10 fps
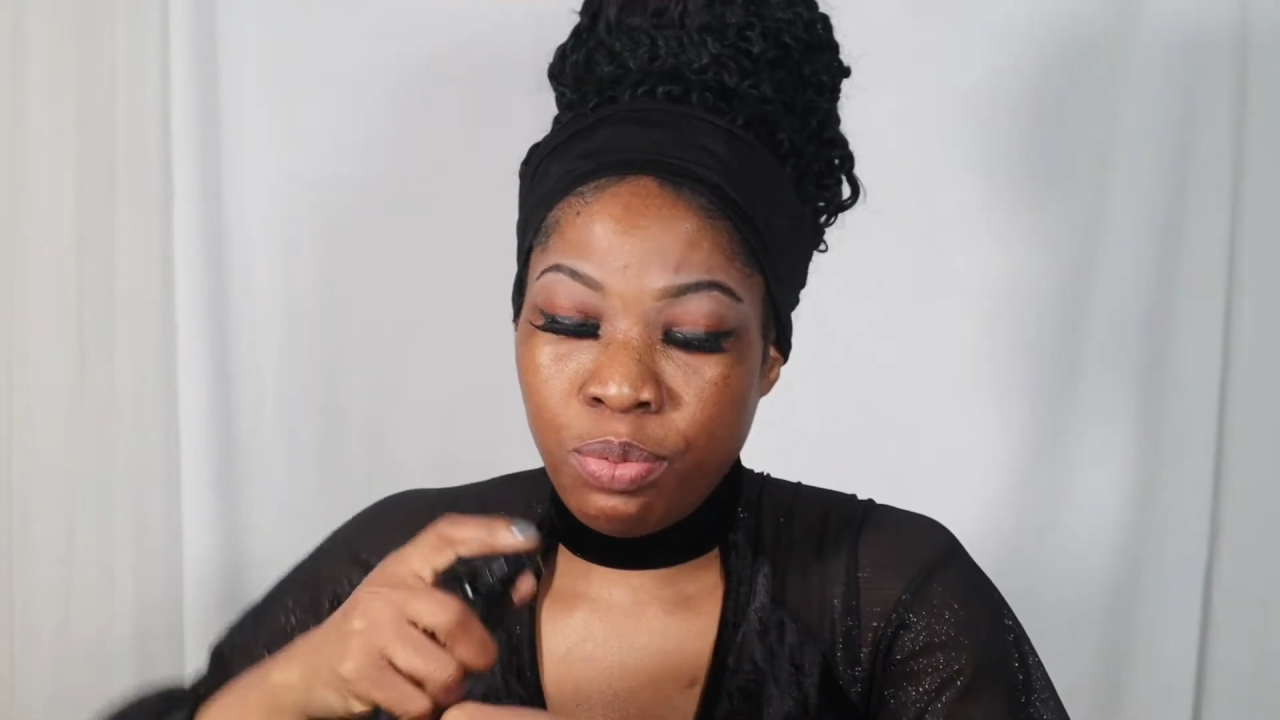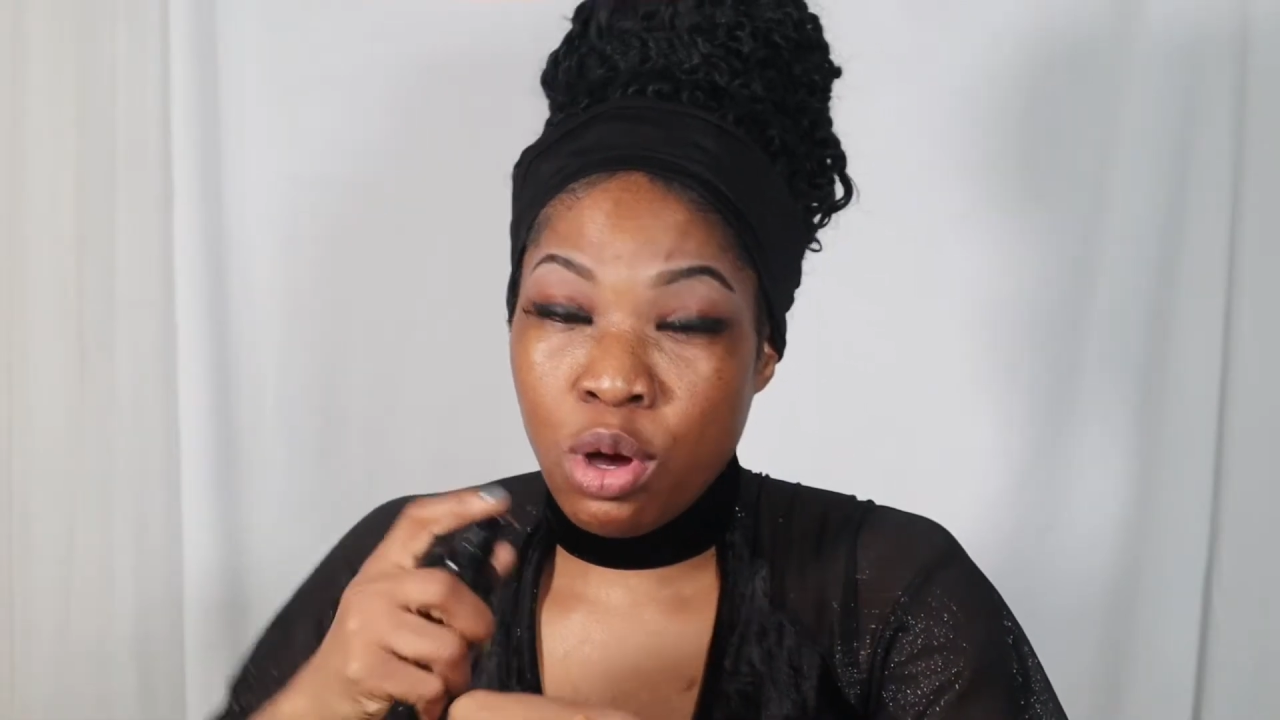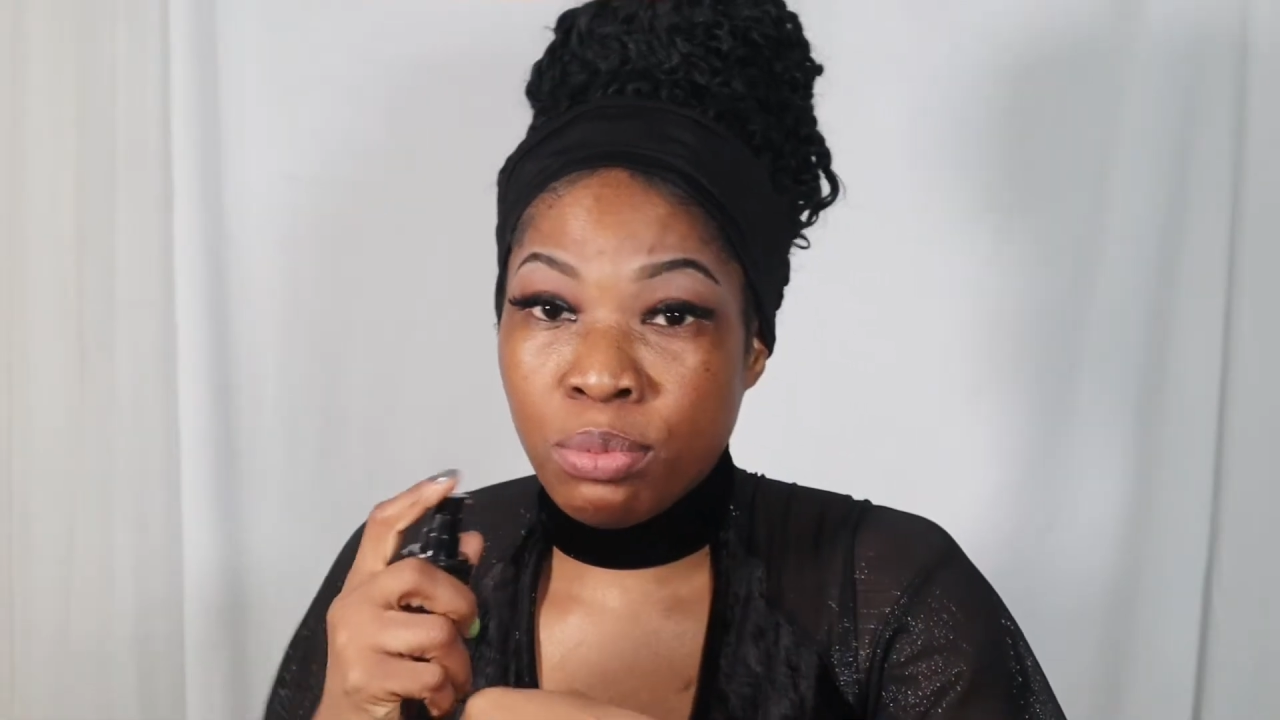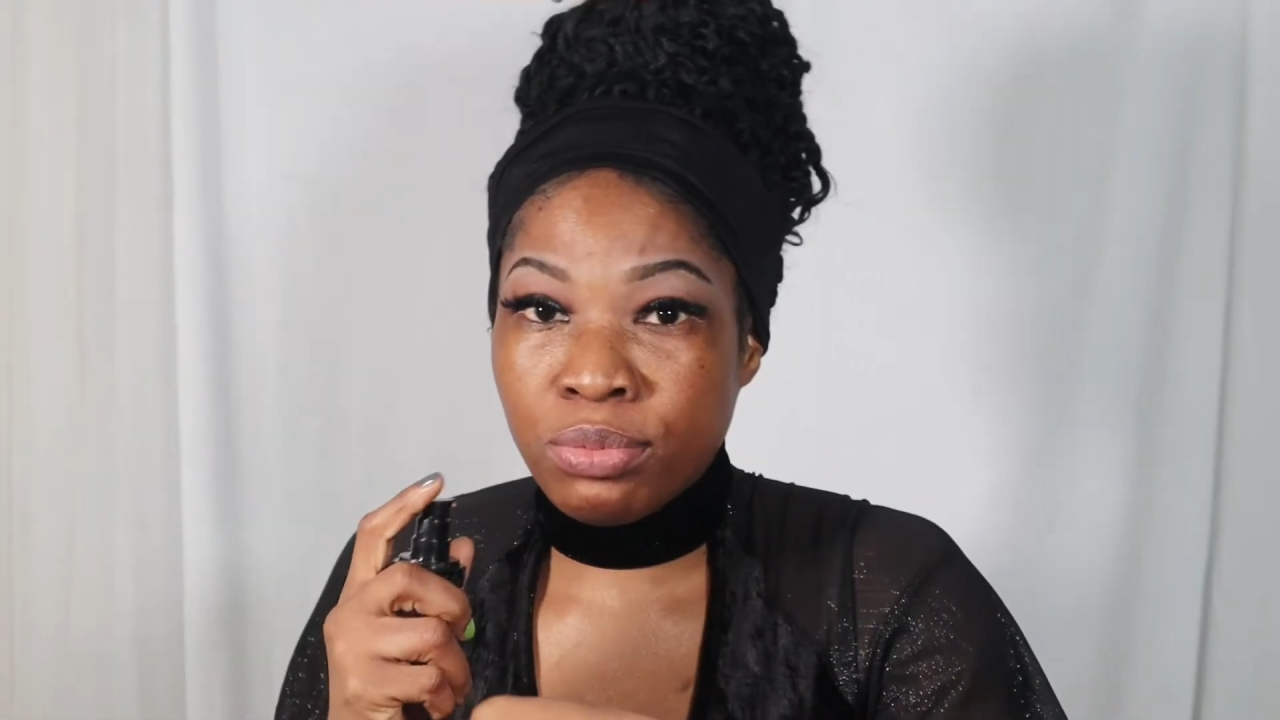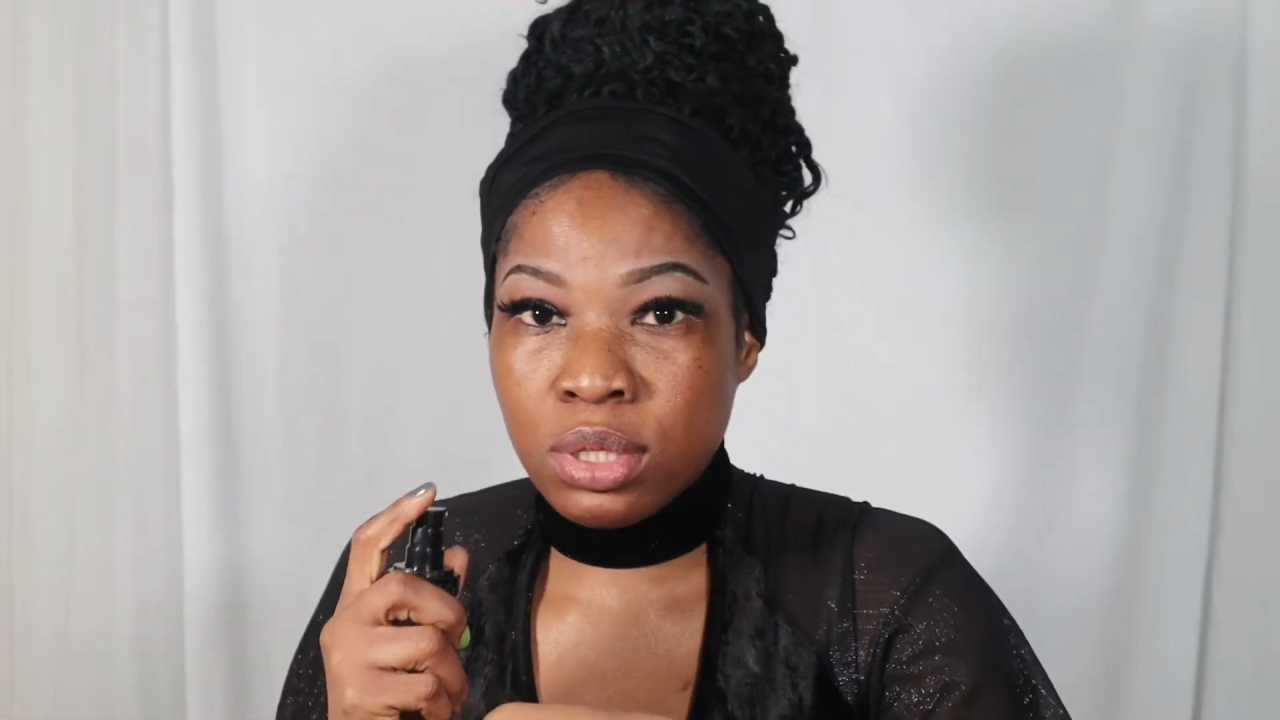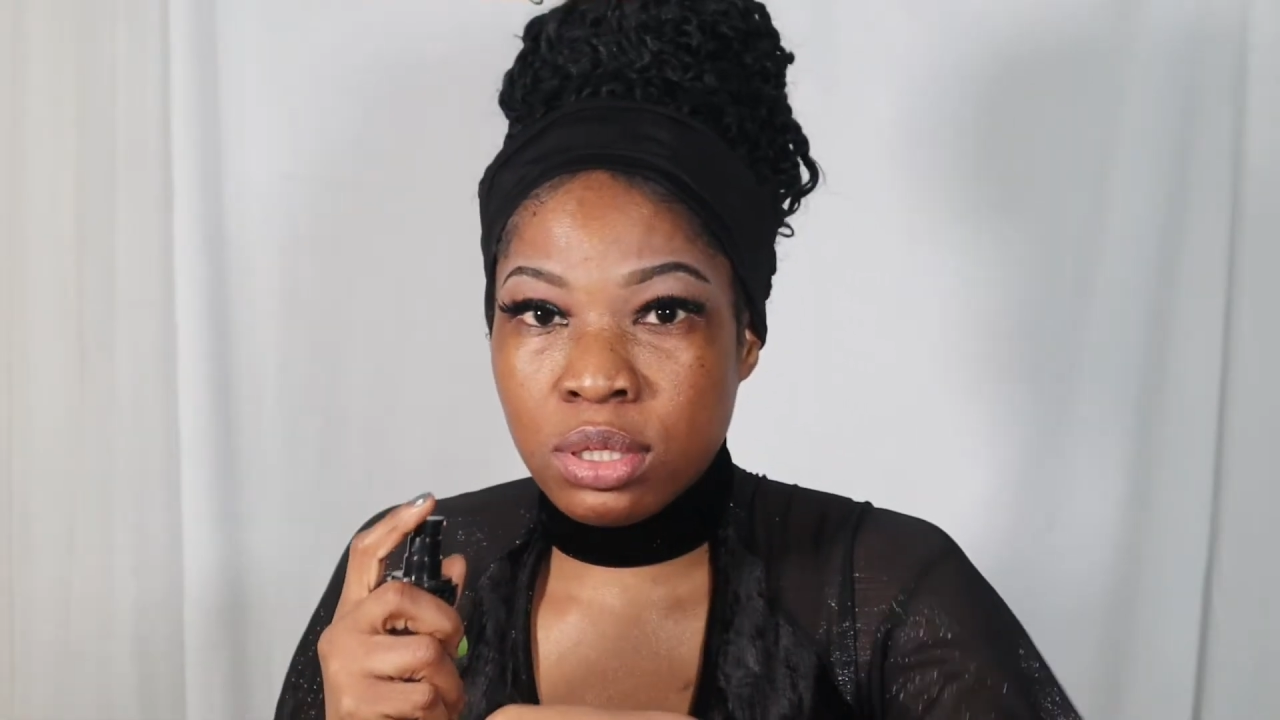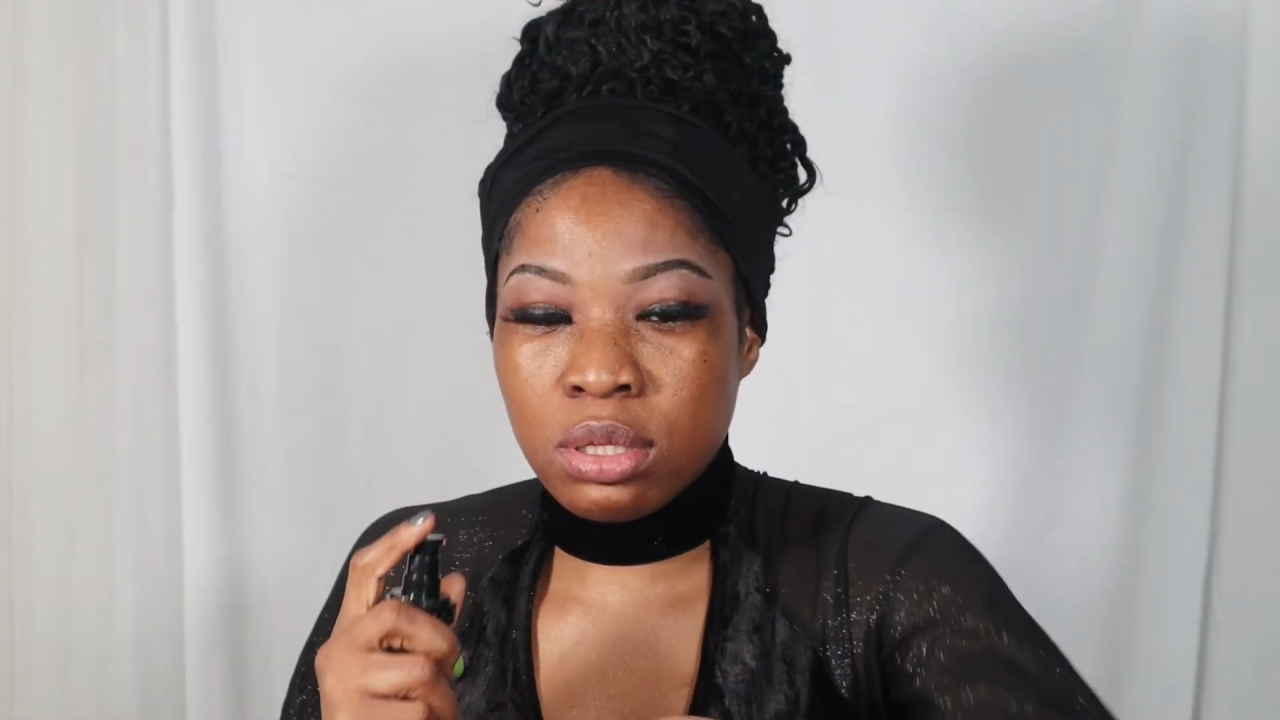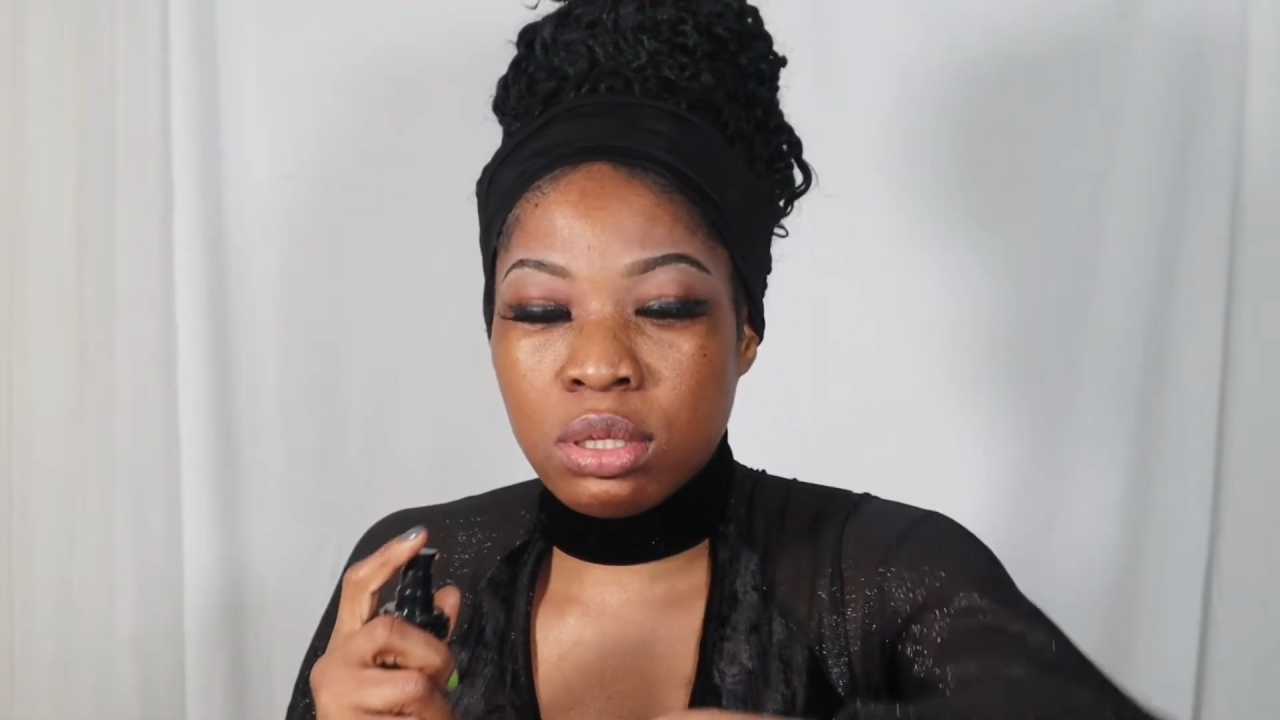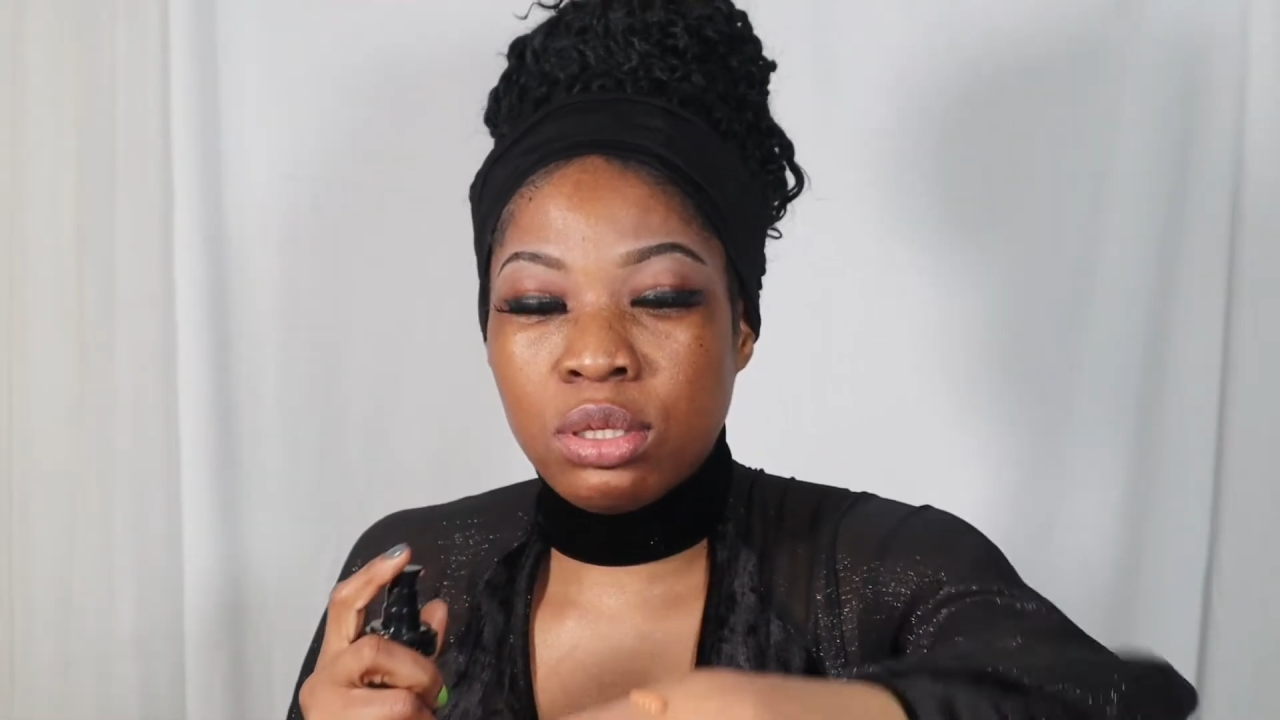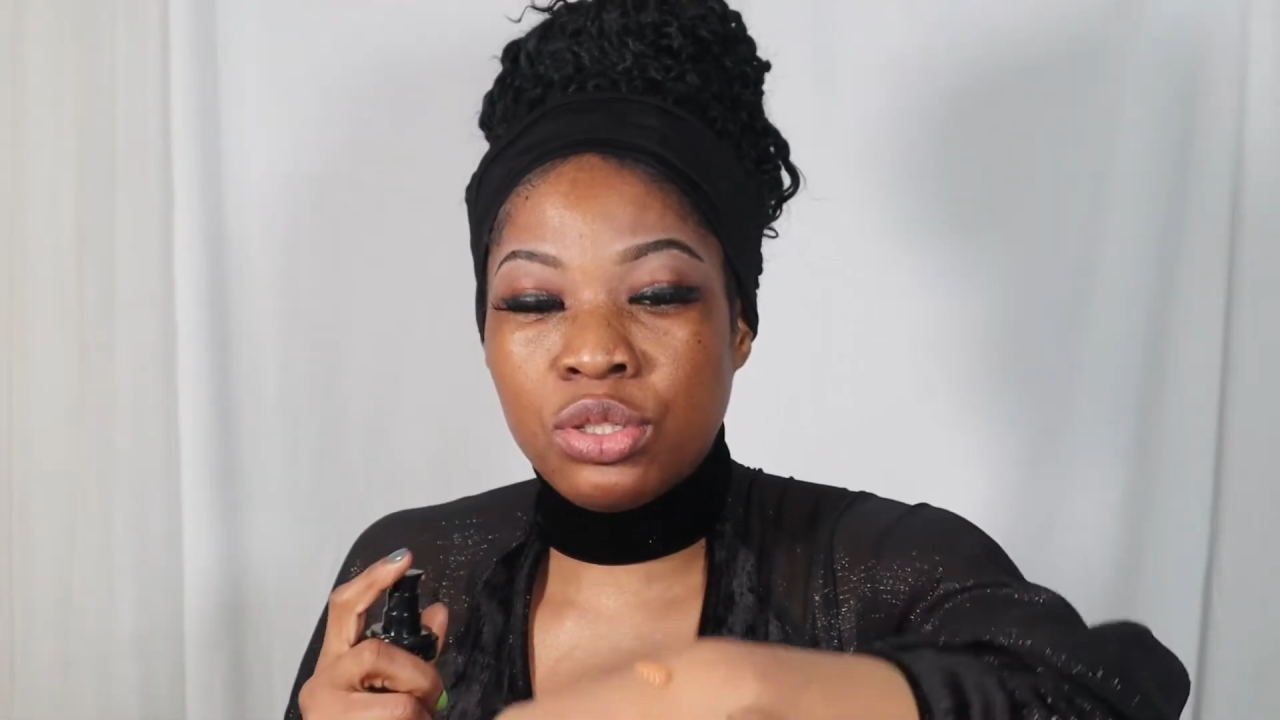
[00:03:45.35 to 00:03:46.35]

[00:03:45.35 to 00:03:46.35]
pumps